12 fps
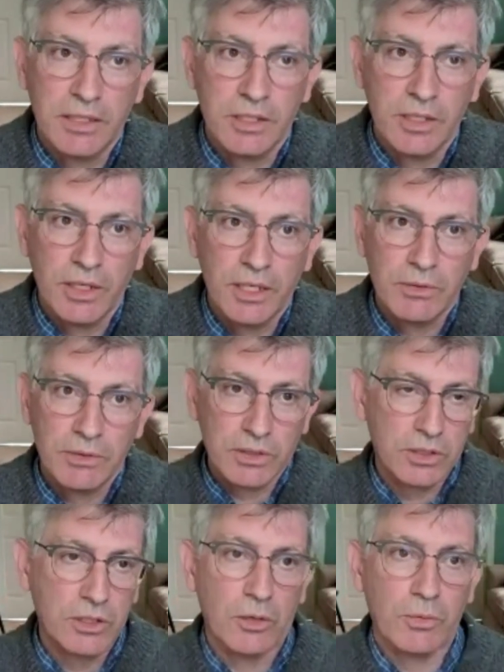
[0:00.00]
He
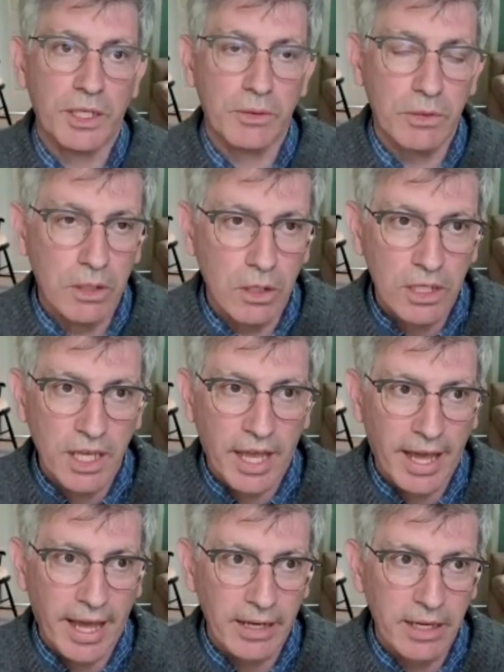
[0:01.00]
was, when he would look
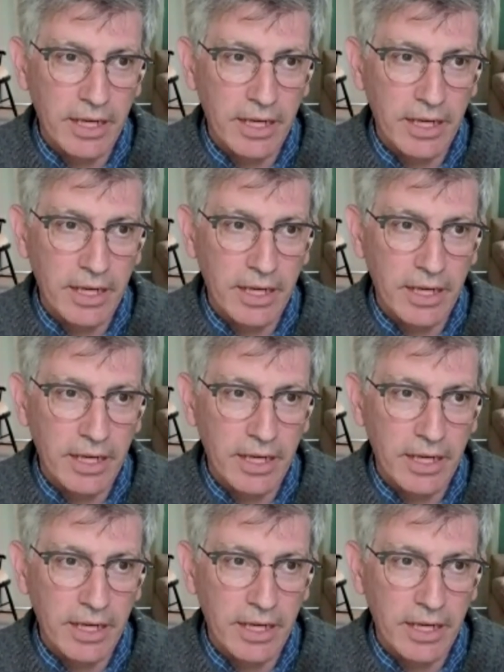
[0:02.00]
at